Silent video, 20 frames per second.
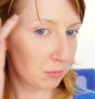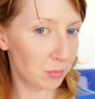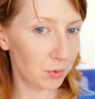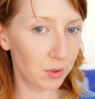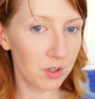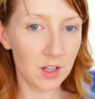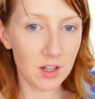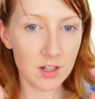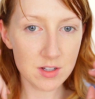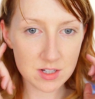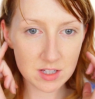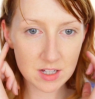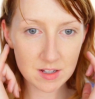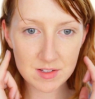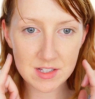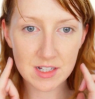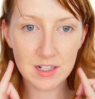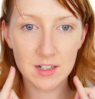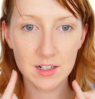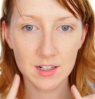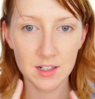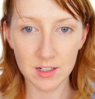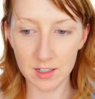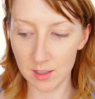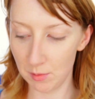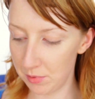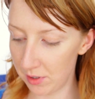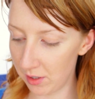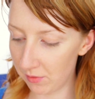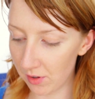But yeah, it just gives a
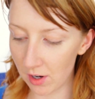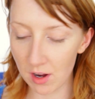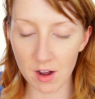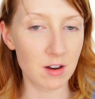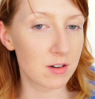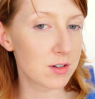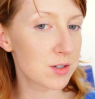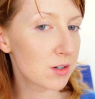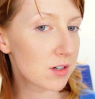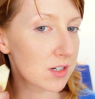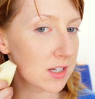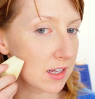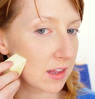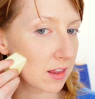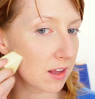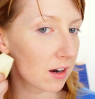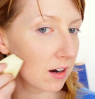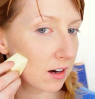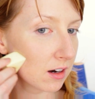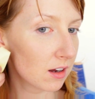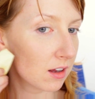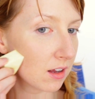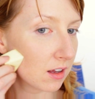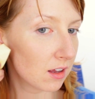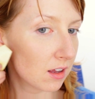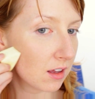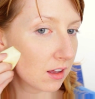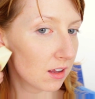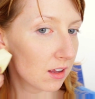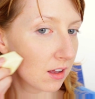little bit of a contour down there.
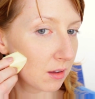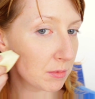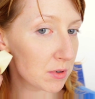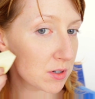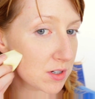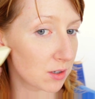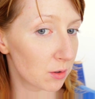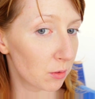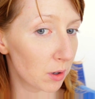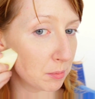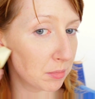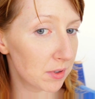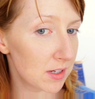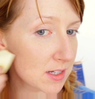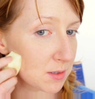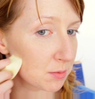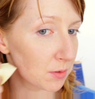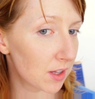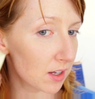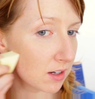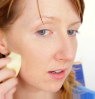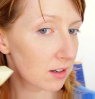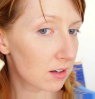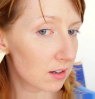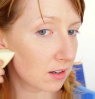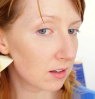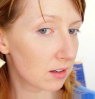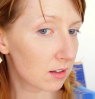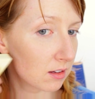I'm actually quite pleased with that.